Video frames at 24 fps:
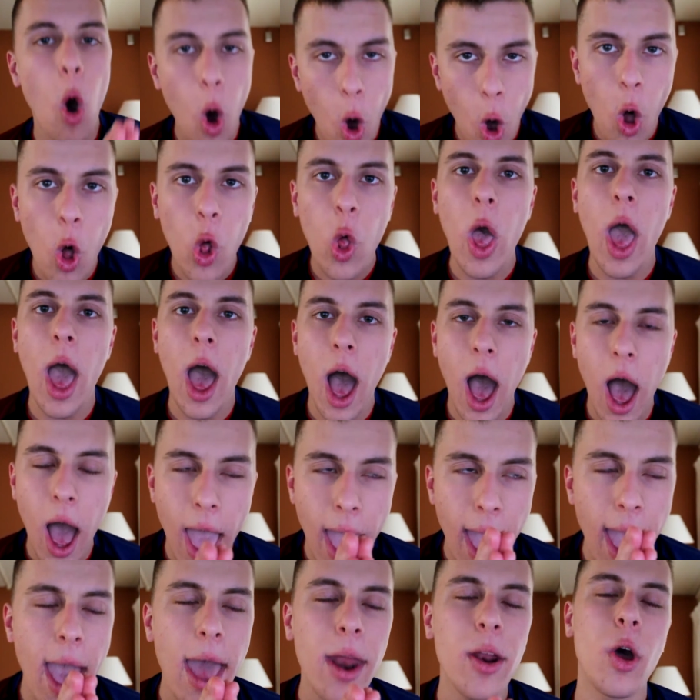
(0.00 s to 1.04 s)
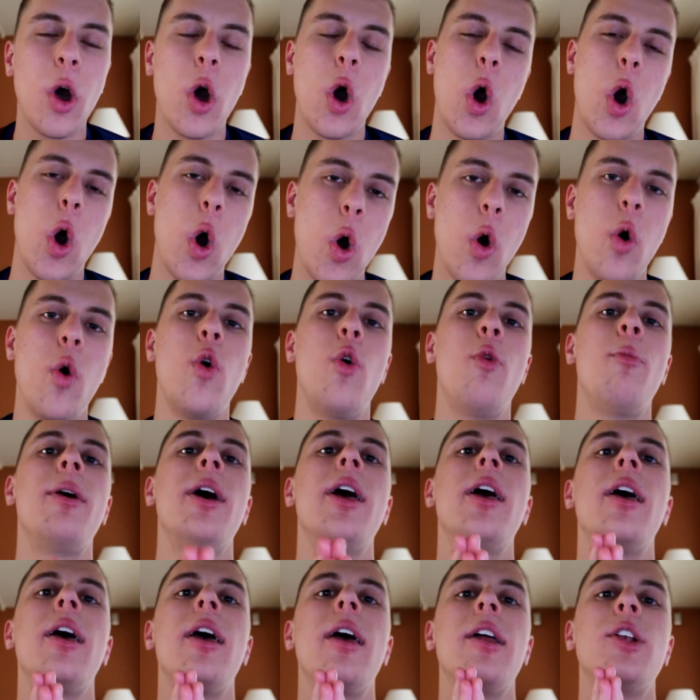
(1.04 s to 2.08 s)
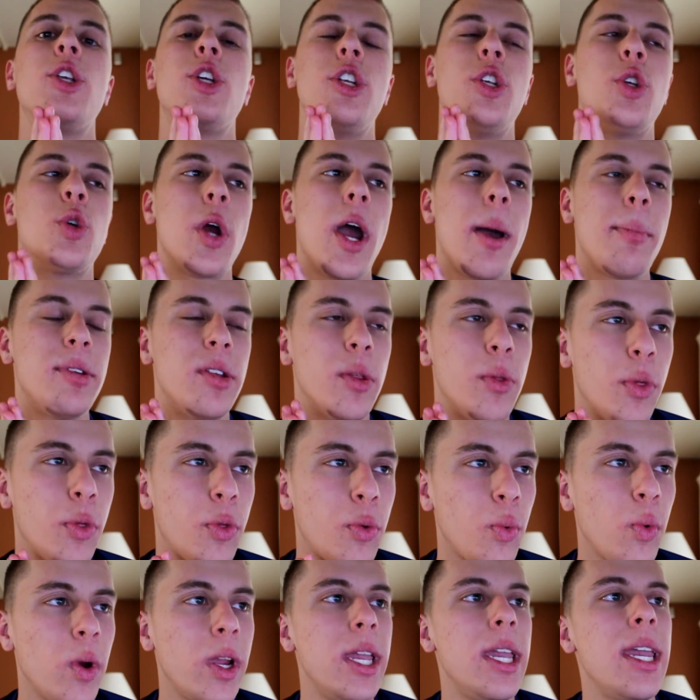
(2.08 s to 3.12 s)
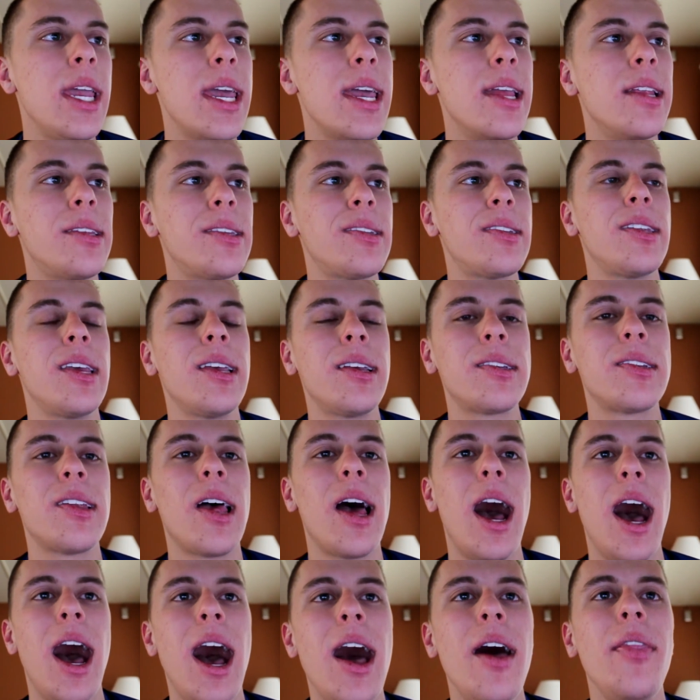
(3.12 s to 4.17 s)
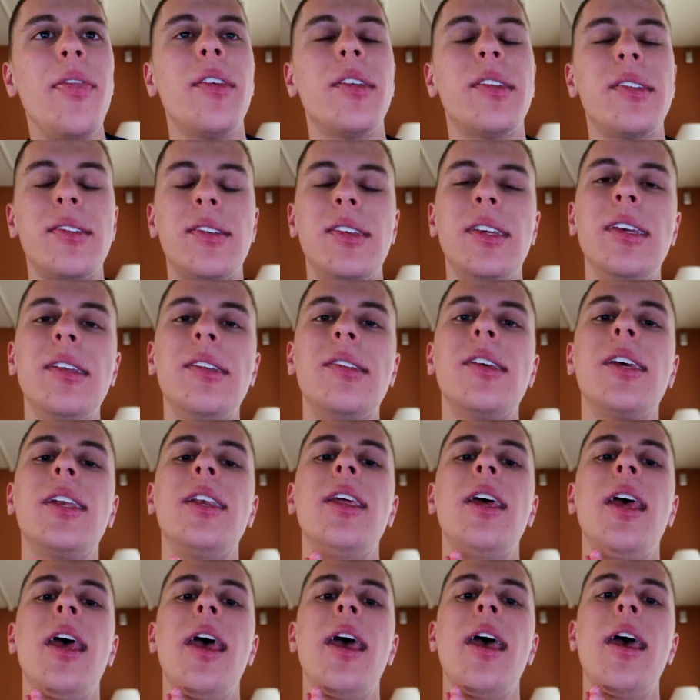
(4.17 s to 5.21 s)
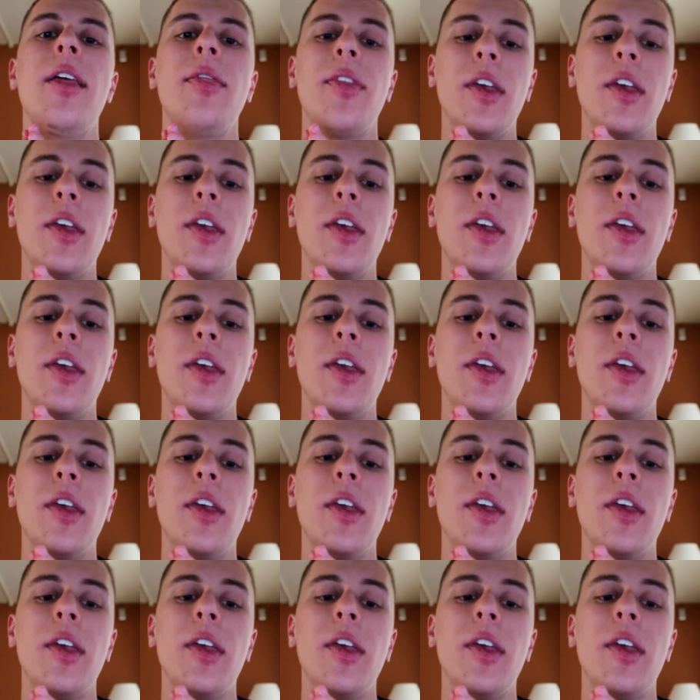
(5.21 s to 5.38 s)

all at home to drop to three and six on the season.